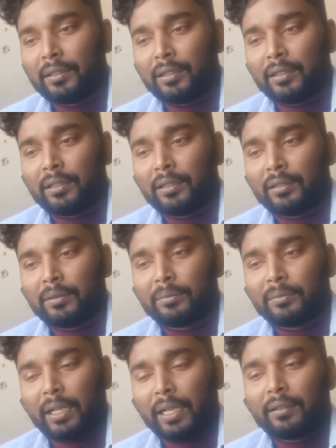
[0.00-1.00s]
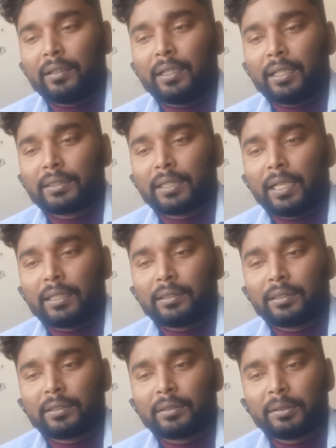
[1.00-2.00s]
I realized that
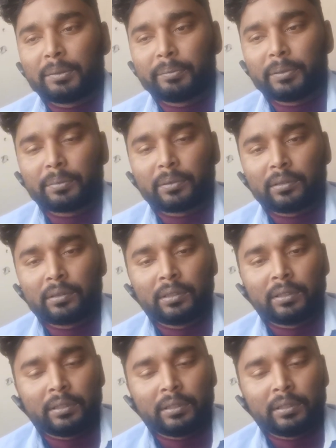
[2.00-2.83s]
people